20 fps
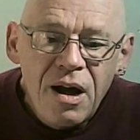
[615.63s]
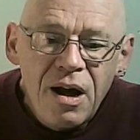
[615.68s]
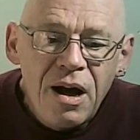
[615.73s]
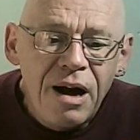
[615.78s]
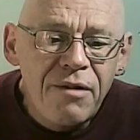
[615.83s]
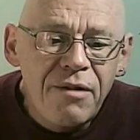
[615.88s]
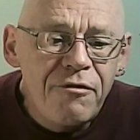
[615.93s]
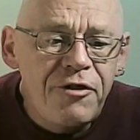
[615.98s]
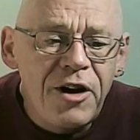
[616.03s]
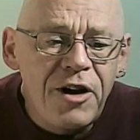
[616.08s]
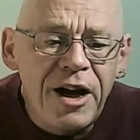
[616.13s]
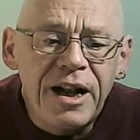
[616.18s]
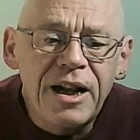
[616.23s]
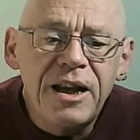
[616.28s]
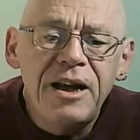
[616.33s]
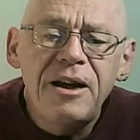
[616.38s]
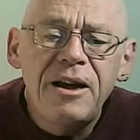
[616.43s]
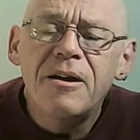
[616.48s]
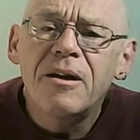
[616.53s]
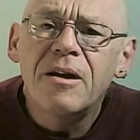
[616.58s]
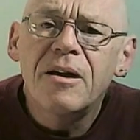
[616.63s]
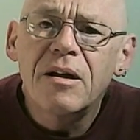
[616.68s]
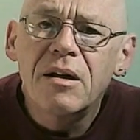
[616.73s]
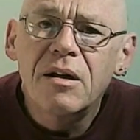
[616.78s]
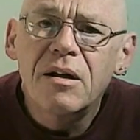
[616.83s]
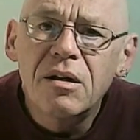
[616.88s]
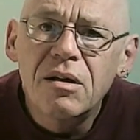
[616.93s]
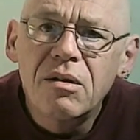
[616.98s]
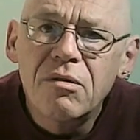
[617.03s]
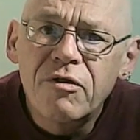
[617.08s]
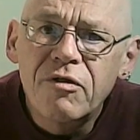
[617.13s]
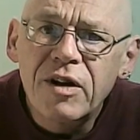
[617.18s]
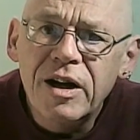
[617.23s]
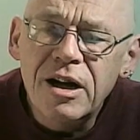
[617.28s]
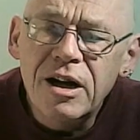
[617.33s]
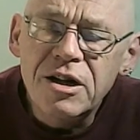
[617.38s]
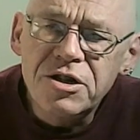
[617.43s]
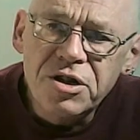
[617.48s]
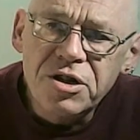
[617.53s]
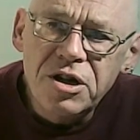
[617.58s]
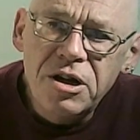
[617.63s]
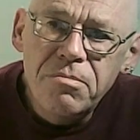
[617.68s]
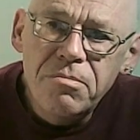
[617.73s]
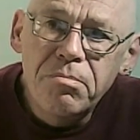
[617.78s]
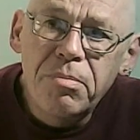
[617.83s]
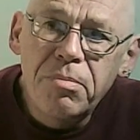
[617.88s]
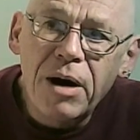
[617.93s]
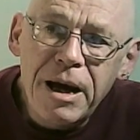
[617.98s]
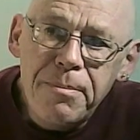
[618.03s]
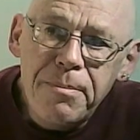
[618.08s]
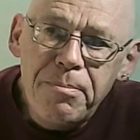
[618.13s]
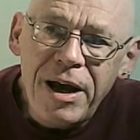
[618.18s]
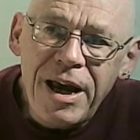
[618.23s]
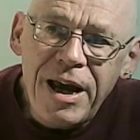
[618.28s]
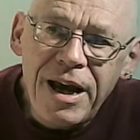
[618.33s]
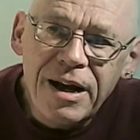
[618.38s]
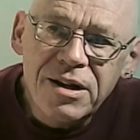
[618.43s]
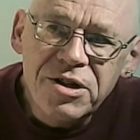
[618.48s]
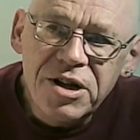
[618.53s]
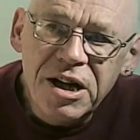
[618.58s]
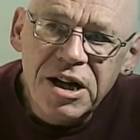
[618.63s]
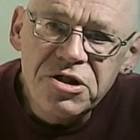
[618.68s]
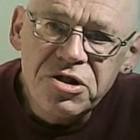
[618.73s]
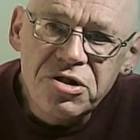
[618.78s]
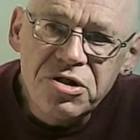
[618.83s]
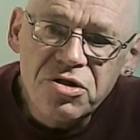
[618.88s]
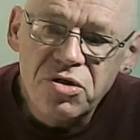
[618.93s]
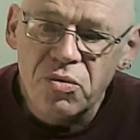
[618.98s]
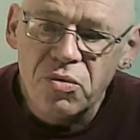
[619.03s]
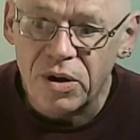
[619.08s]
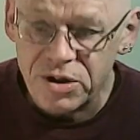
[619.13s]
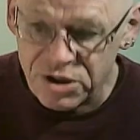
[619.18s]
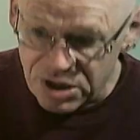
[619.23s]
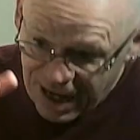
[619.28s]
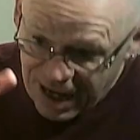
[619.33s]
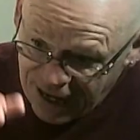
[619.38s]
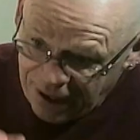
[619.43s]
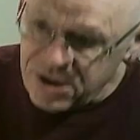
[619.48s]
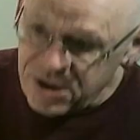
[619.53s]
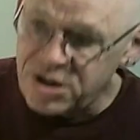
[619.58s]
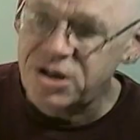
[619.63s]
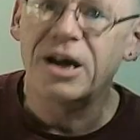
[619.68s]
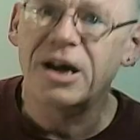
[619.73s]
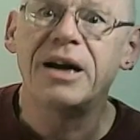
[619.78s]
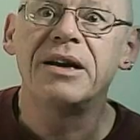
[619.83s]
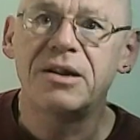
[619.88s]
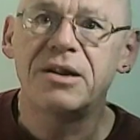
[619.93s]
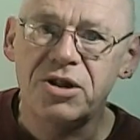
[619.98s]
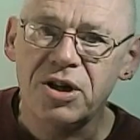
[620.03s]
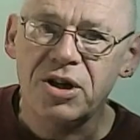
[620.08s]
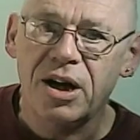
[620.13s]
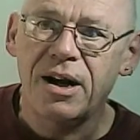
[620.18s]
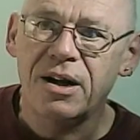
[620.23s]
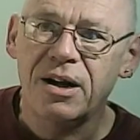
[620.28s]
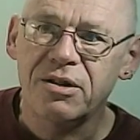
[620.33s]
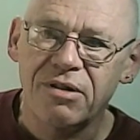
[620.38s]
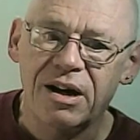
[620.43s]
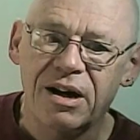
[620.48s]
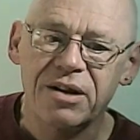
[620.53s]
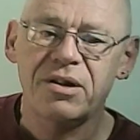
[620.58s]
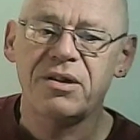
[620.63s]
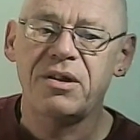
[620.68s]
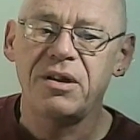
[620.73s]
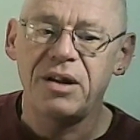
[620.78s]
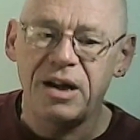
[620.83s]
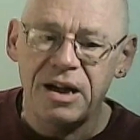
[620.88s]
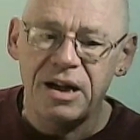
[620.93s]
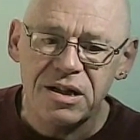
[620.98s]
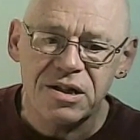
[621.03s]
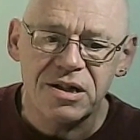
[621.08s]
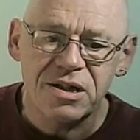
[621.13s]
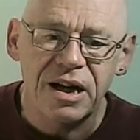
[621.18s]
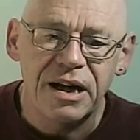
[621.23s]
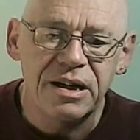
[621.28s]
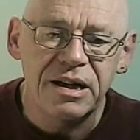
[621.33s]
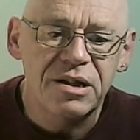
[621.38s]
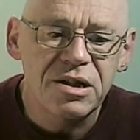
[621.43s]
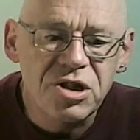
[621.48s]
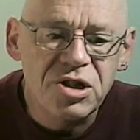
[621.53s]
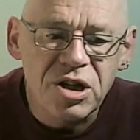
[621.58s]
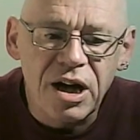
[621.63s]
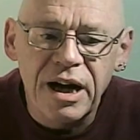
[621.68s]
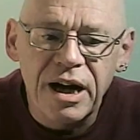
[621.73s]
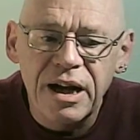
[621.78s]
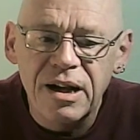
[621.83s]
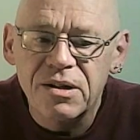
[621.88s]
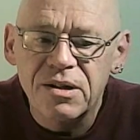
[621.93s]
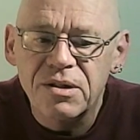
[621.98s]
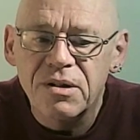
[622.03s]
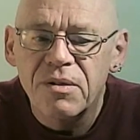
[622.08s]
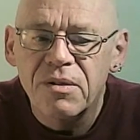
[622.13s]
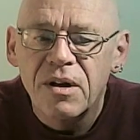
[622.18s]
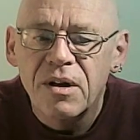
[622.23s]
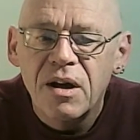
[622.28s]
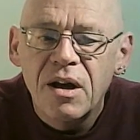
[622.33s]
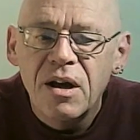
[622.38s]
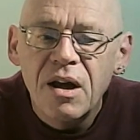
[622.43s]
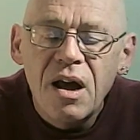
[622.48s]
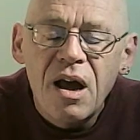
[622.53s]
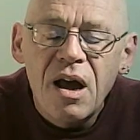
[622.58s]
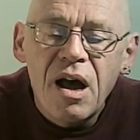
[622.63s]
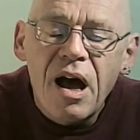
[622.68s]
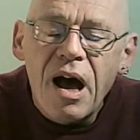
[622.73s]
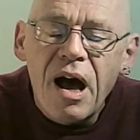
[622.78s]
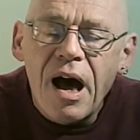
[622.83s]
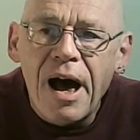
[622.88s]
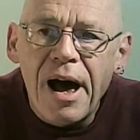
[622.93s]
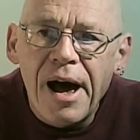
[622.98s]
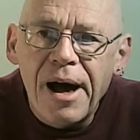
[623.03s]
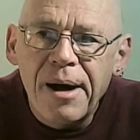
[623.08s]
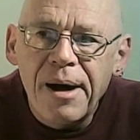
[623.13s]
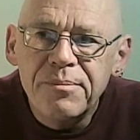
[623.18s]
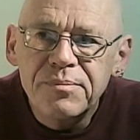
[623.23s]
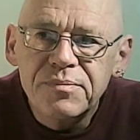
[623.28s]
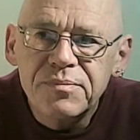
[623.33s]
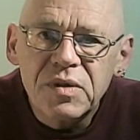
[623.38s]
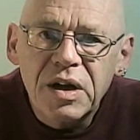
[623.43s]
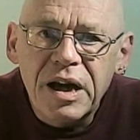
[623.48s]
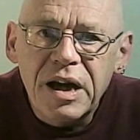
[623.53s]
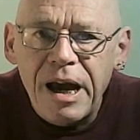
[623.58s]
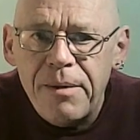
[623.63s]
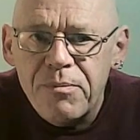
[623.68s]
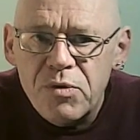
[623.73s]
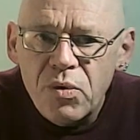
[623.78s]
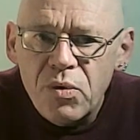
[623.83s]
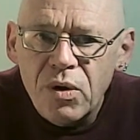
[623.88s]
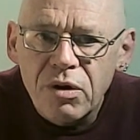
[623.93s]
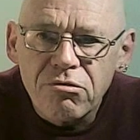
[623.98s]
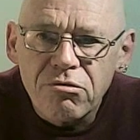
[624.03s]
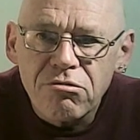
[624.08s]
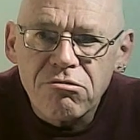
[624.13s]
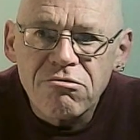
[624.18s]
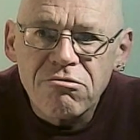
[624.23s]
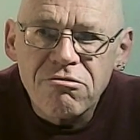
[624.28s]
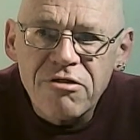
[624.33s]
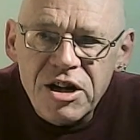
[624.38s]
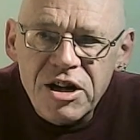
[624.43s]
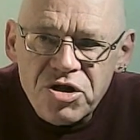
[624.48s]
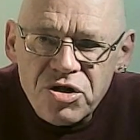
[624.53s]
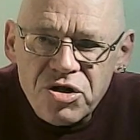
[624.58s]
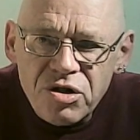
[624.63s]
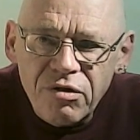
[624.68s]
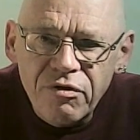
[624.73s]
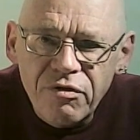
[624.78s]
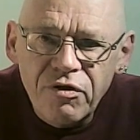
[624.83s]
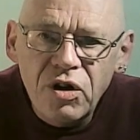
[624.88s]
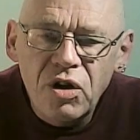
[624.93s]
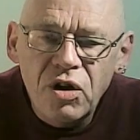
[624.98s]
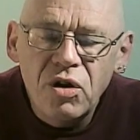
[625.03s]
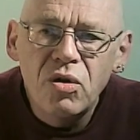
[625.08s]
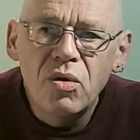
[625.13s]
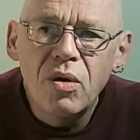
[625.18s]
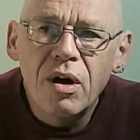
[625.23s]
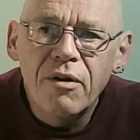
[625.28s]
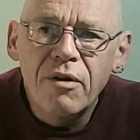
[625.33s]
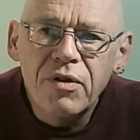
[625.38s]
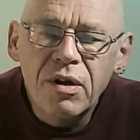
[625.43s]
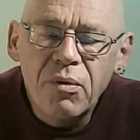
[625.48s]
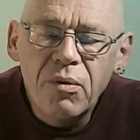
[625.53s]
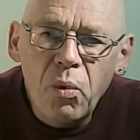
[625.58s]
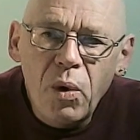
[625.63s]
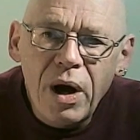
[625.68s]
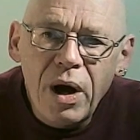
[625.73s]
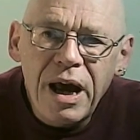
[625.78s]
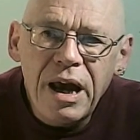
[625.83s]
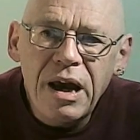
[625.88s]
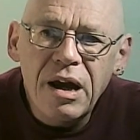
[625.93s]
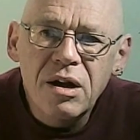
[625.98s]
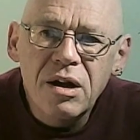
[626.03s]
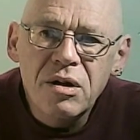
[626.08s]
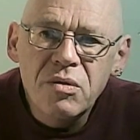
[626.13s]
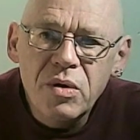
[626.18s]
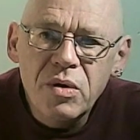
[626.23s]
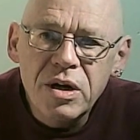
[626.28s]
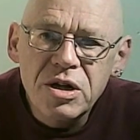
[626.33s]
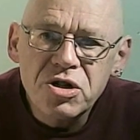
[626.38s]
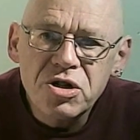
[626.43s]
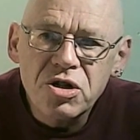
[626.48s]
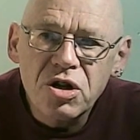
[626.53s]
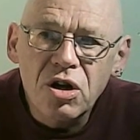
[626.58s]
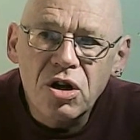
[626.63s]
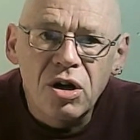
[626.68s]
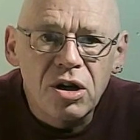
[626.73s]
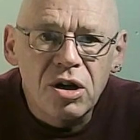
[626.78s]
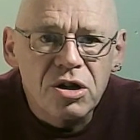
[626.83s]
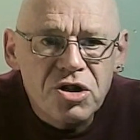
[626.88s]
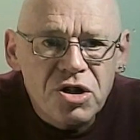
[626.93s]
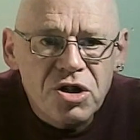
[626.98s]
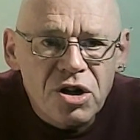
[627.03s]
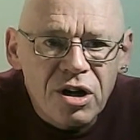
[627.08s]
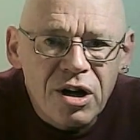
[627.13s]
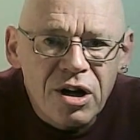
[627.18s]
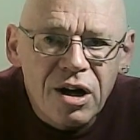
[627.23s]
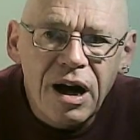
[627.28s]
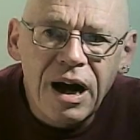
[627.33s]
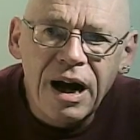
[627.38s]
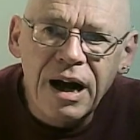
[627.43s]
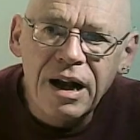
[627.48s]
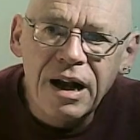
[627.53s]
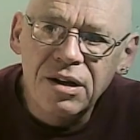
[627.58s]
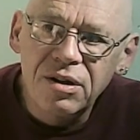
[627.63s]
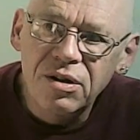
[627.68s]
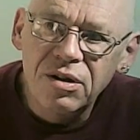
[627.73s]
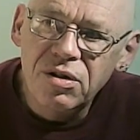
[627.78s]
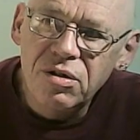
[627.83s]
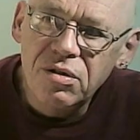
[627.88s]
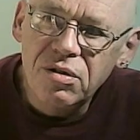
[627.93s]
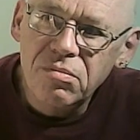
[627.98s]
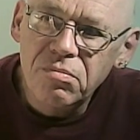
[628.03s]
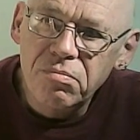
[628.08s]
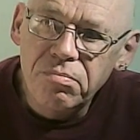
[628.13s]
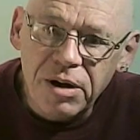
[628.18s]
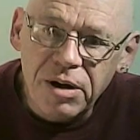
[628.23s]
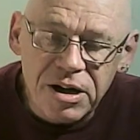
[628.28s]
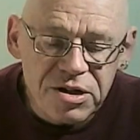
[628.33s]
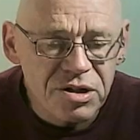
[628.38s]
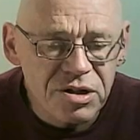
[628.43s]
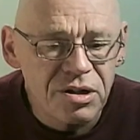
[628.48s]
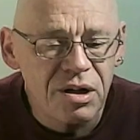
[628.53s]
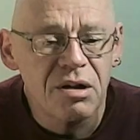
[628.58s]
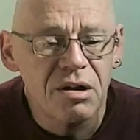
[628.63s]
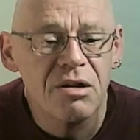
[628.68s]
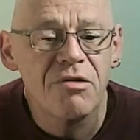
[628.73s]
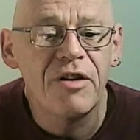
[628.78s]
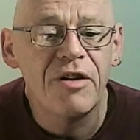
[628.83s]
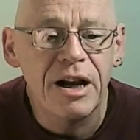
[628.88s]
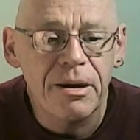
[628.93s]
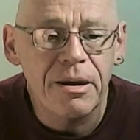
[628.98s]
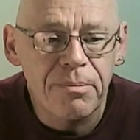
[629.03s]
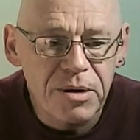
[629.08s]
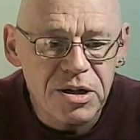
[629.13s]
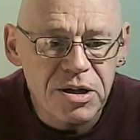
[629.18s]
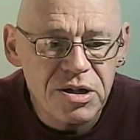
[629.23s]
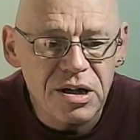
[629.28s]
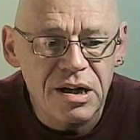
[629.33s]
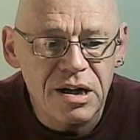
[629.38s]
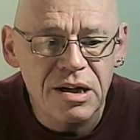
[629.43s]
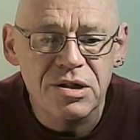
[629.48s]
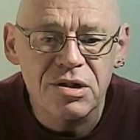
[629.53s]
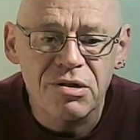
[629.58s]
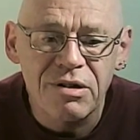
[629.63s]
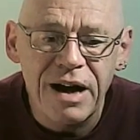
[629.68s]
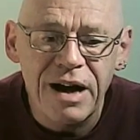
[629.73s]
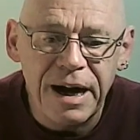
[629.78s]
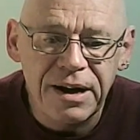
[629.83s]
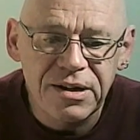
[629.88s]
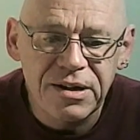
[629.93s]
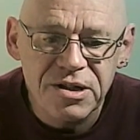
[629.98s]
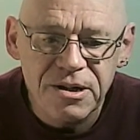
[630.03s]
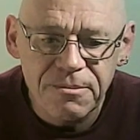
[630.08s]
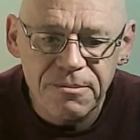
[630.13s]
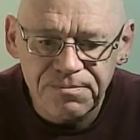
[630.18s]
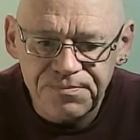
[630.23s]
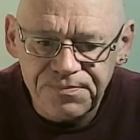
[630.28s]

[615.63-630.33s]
And finally, Vygotsky, by paying attention to what's outside the child rather than inside the child, came to a richer view of the way in which culture and personal development interact.